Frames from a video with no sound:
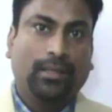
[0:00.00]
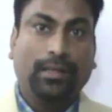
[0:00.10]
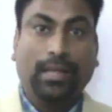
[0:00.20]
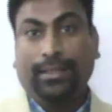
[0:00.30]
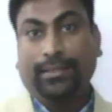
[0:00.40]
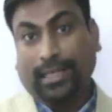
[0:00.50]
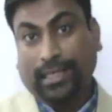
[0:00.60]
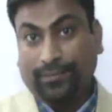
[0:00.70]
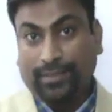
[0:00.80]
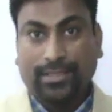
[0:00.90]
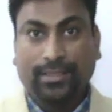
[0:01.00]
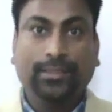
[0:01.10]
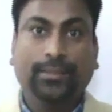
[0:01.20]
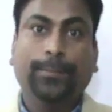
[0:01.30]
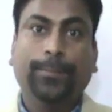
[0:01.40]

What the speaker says: like television,